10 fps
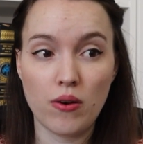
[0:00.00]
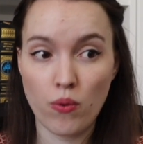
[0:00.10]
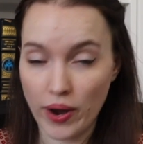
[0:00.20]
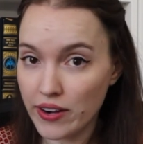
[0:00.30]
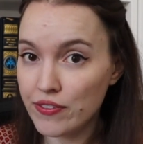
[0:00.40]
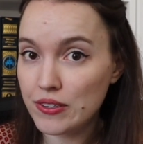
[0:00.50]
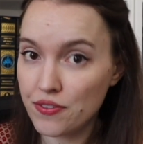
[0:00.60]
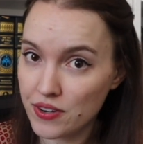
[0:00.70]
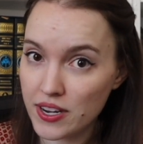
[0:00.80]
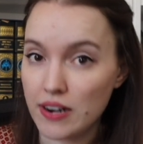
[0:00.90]
quite a few
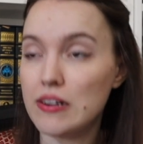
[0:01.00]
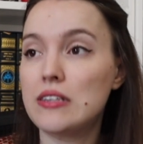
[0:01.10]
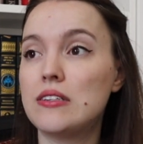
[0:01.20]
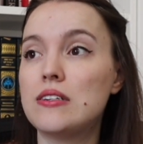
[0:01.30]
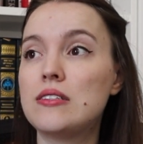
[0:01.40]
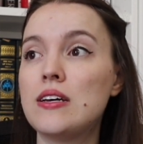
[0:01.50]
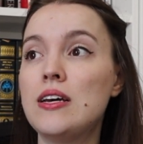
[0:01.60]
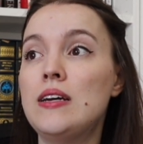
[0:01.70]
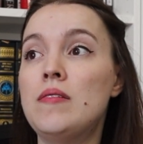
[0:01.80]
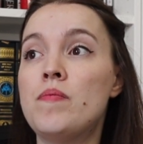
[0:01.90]
different characters
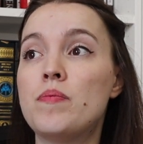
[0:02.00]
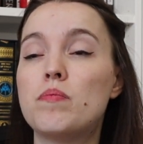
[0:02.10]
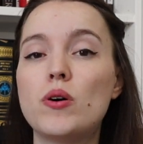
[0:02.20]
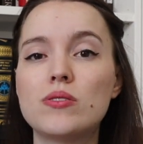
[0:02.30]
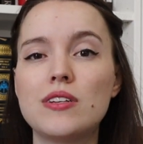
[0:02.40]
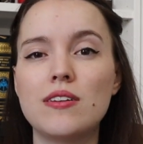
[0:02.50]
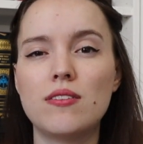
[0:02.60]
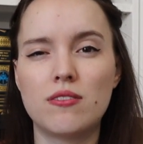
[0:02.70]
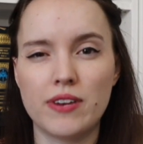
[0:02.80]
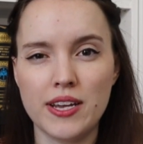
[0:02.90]
mostly
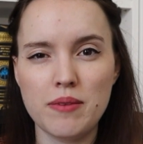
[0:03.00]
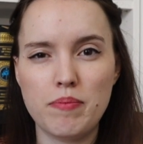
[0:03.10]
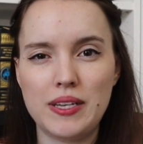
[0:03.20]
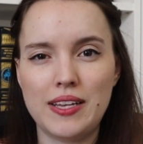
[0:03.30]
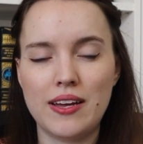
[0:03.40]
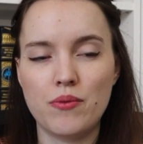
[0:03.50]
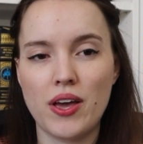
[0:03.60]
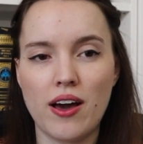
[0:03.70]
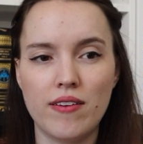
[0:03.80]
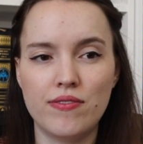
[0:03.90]
three, but then we
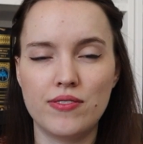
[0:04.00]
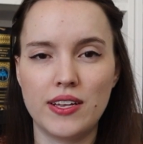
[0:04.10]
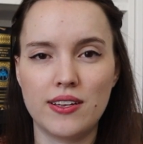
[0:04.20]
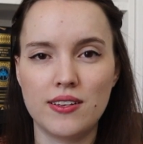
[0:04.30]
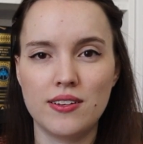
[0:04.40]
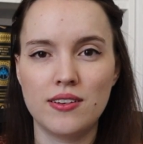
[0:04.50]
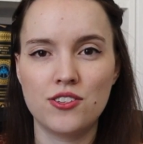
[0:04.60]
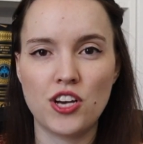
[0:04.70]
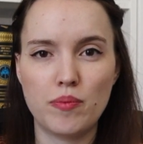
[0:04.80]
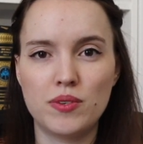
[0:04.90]
have like
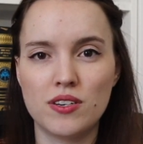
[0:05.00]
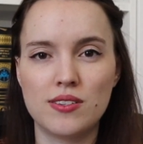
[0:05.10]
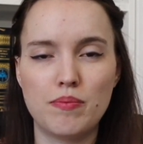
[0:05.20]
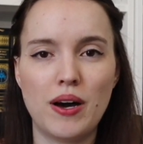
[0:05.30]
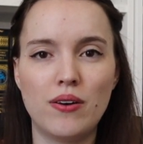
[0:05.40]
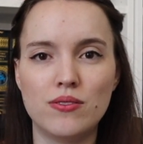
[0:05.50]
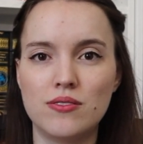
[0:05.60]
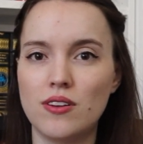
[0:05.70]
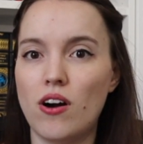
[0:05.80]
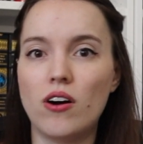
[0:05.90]
chapters about
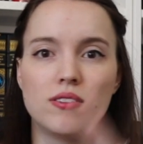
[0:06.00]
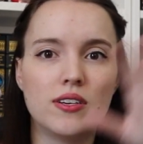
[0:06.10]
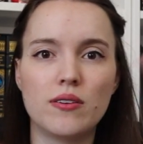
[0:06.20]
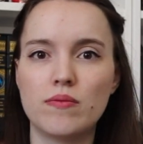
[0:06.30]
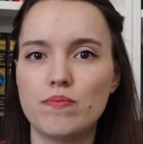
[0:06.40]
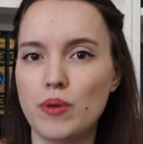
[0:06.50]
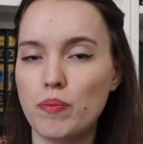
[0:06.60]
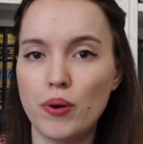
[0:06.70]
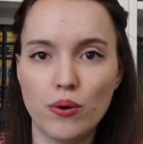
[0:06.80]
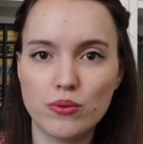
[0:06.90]
other
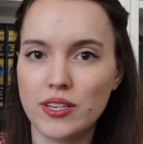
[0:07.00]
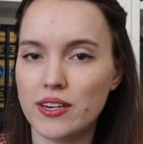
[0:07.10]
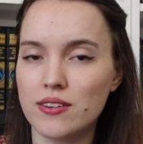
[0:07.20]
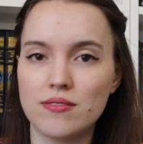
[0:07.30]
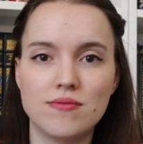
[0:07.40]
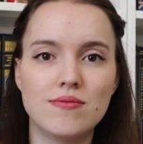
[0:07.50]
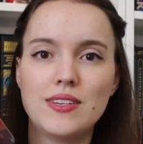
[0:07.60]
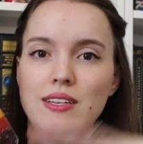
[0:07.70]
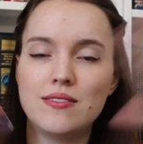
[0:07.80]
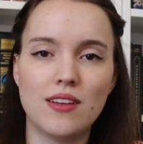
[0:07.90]
people that are
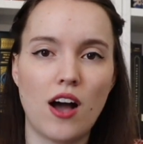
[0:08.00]
in